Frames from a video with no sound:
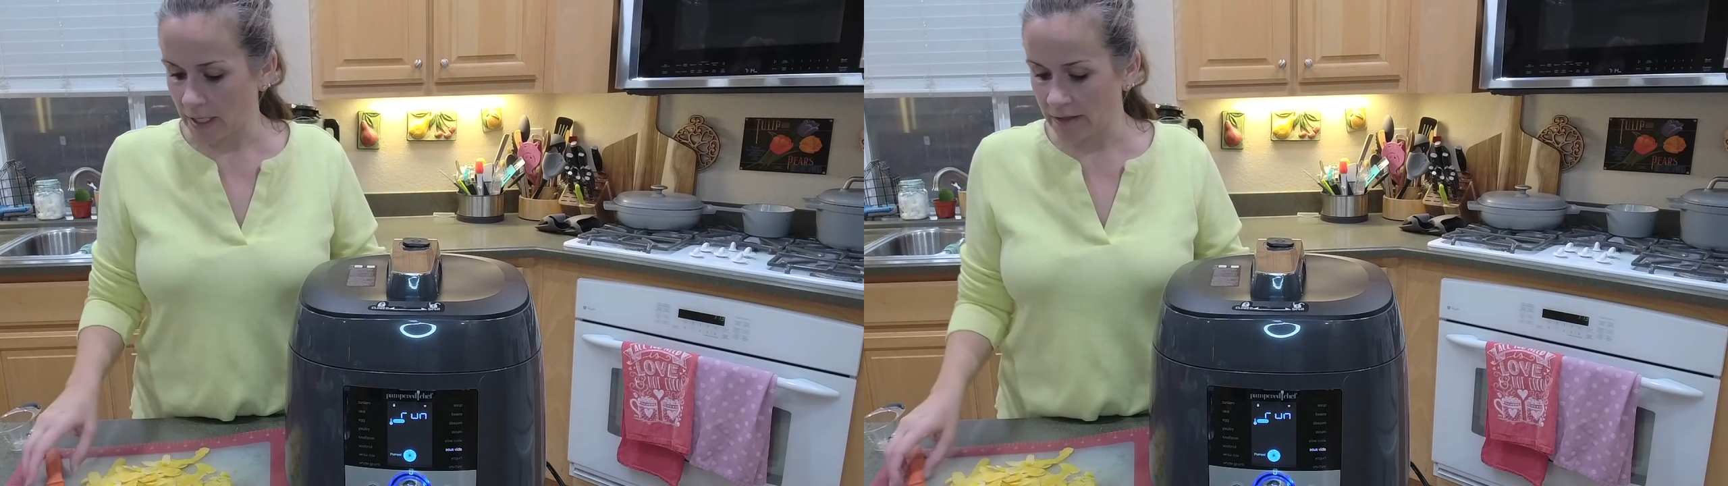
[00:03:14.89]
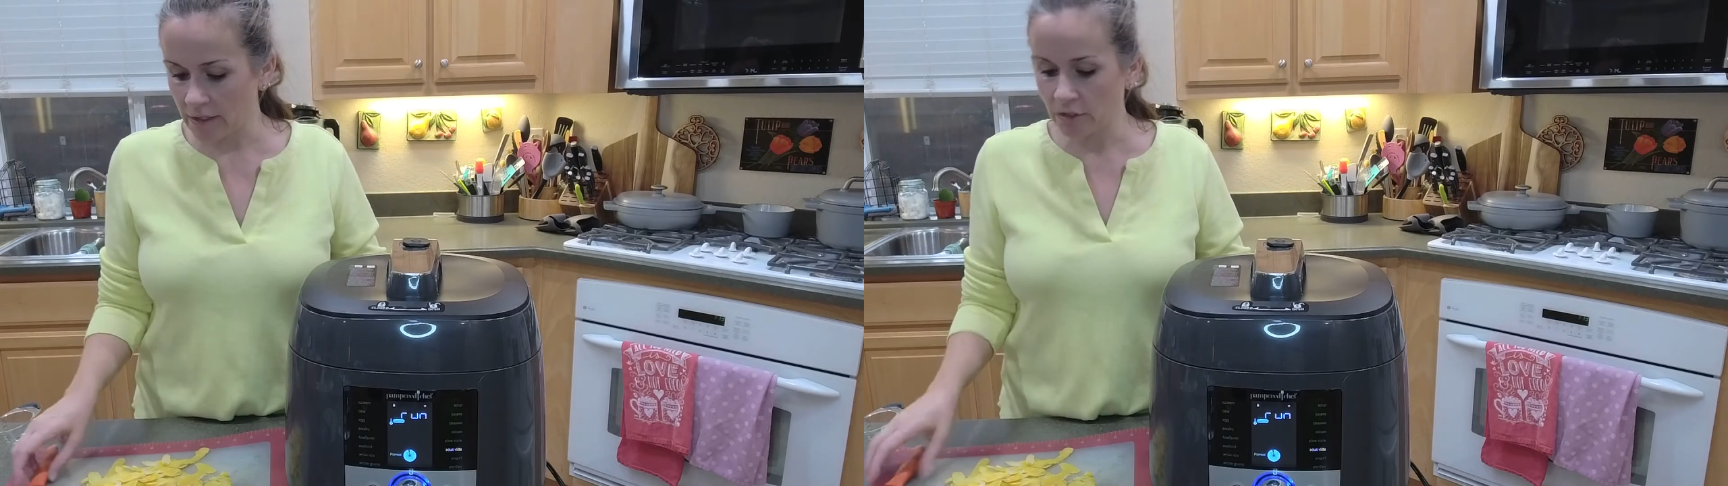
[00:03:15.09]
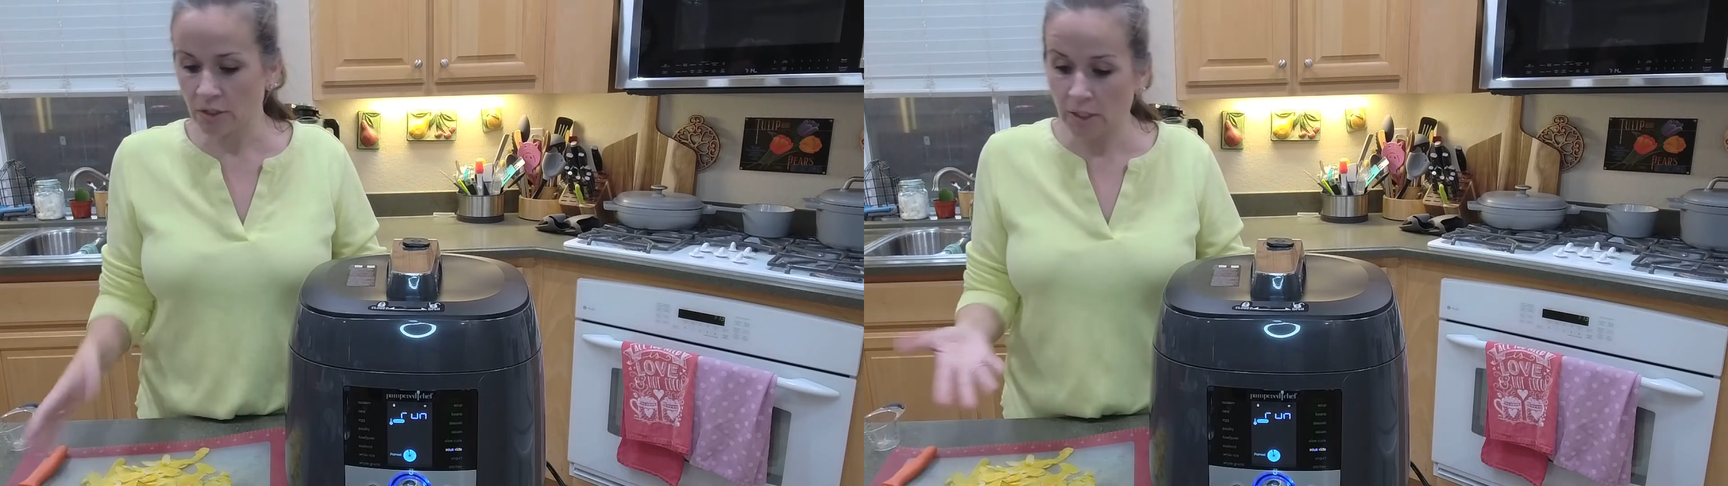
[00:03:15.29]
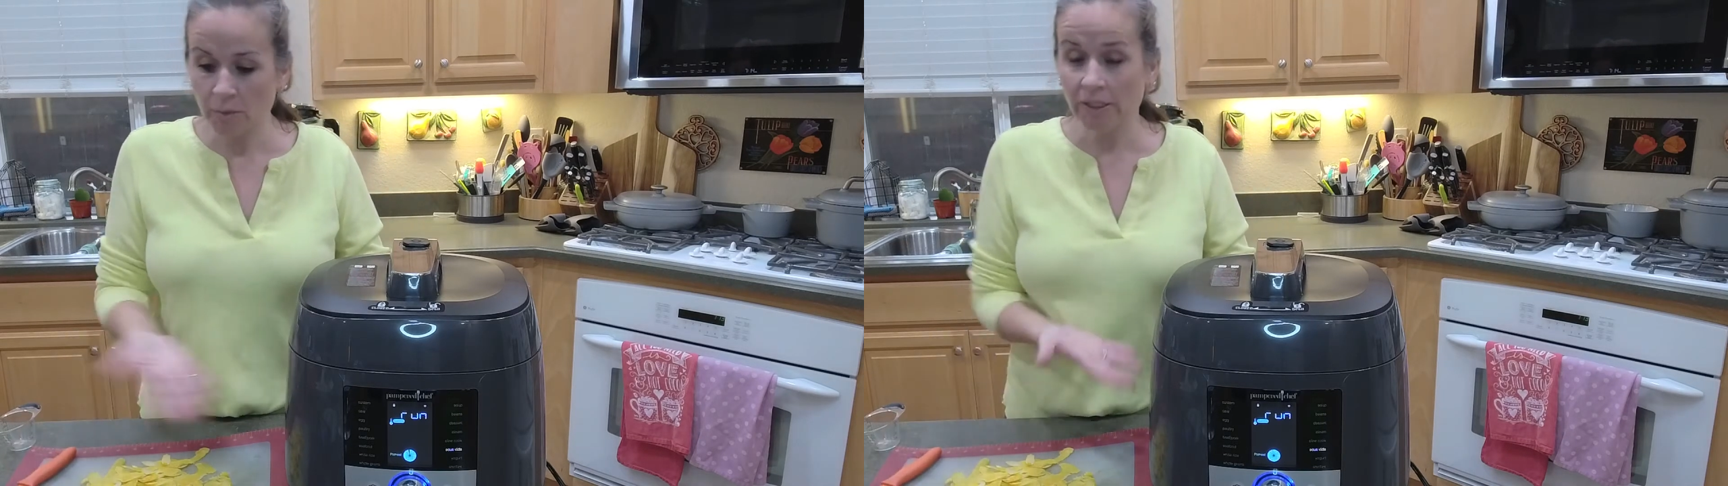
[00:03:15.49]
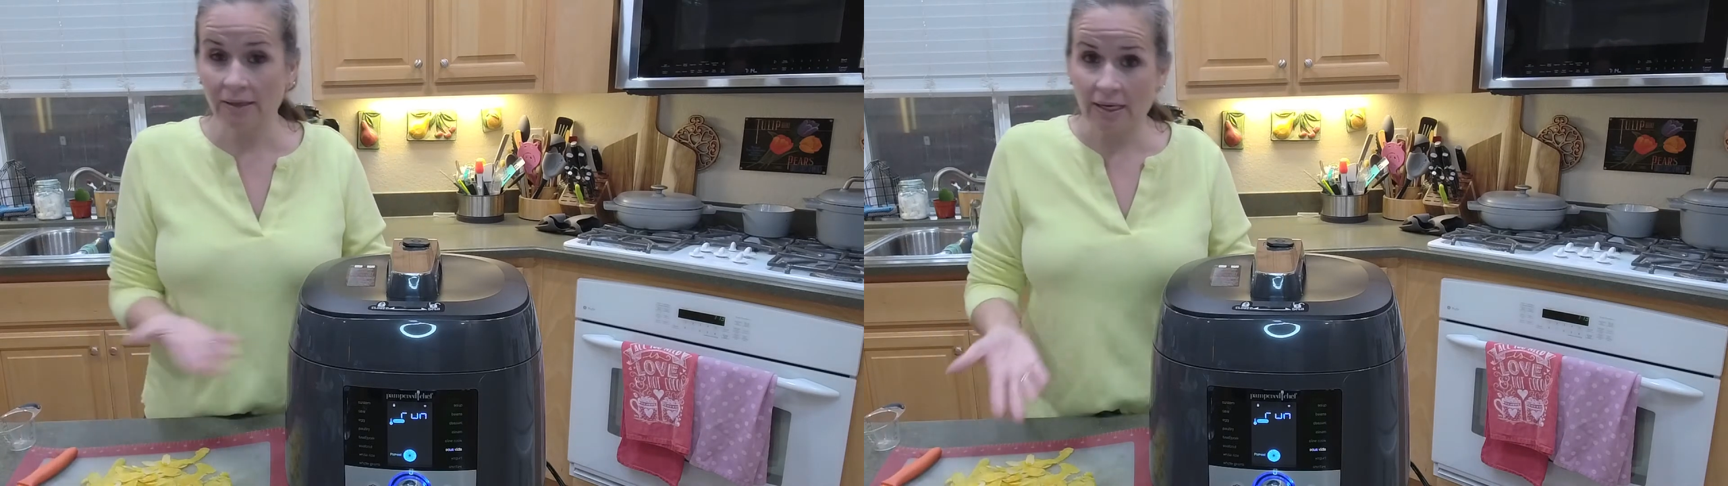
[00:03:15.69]
and then you're going to
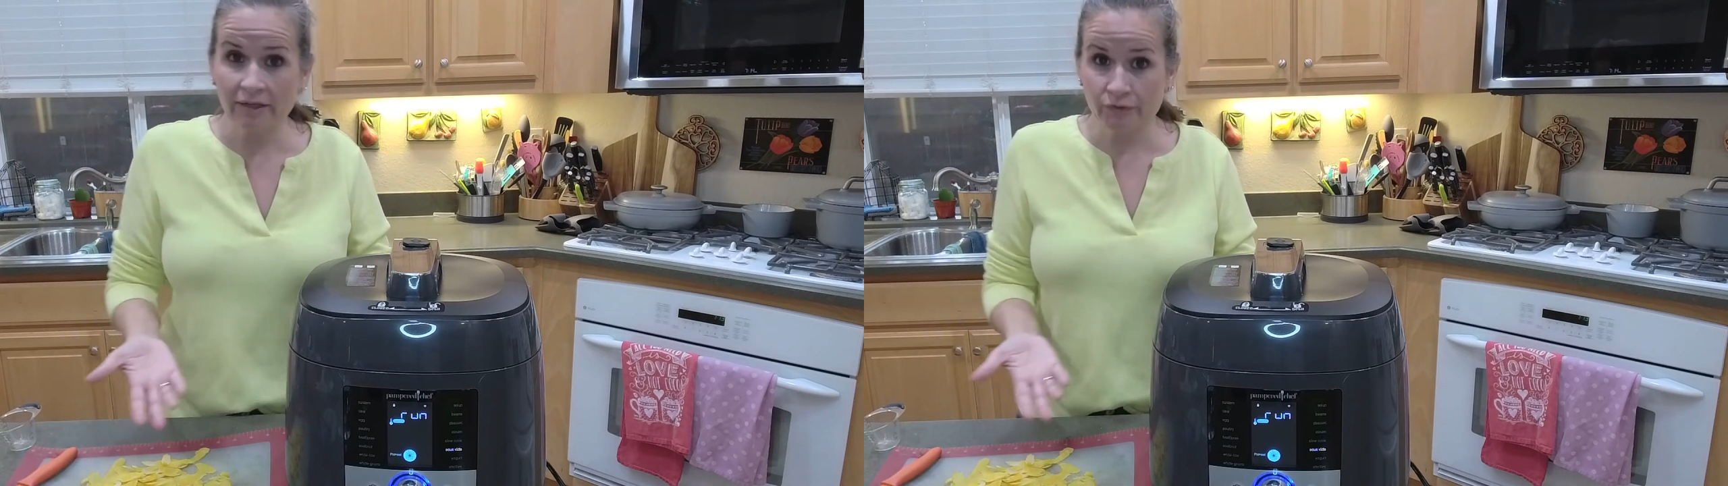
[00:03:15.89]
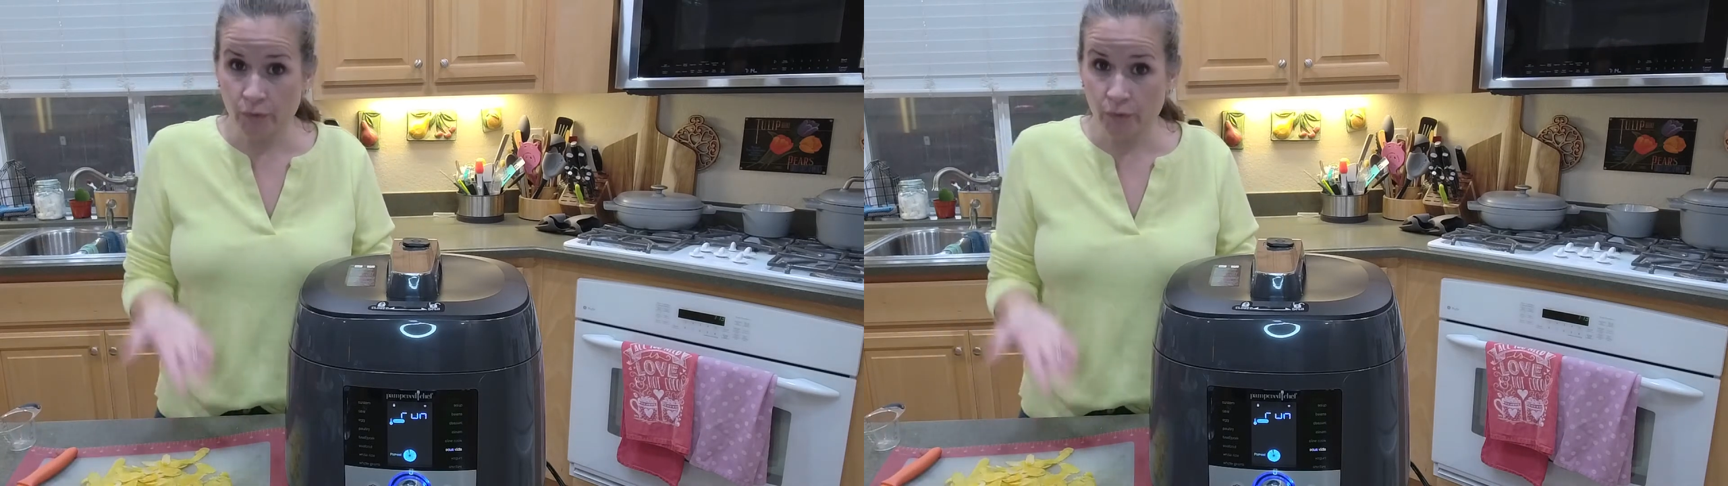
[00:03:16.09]
be left